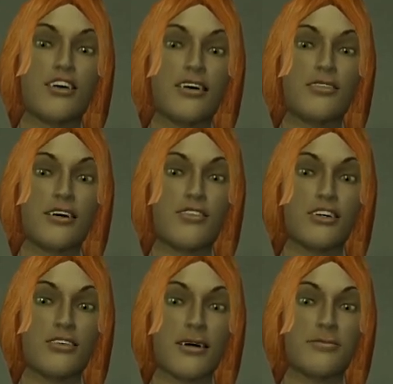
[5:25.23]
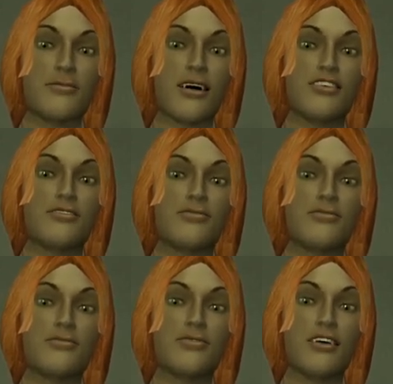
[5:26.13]
Thought I'd never escape, but
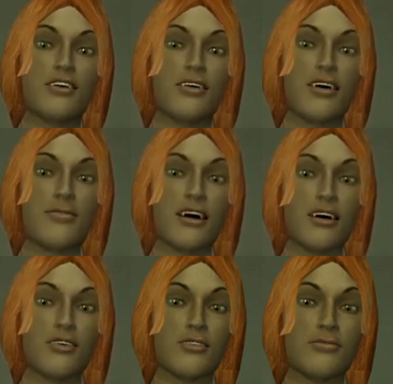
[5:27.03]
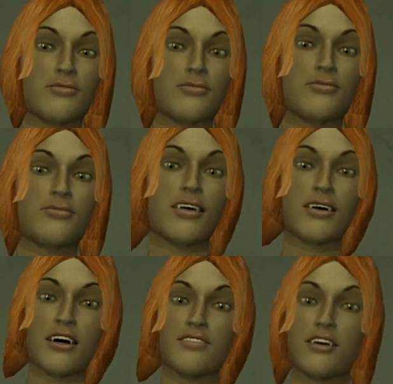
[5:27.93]
I killed a man.
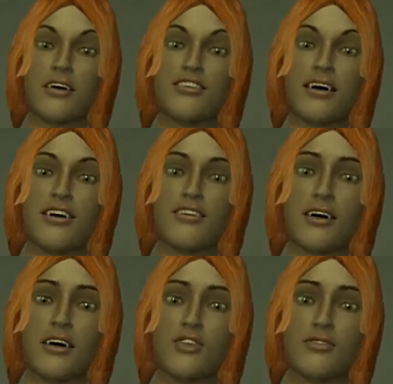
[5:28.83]
I have to get out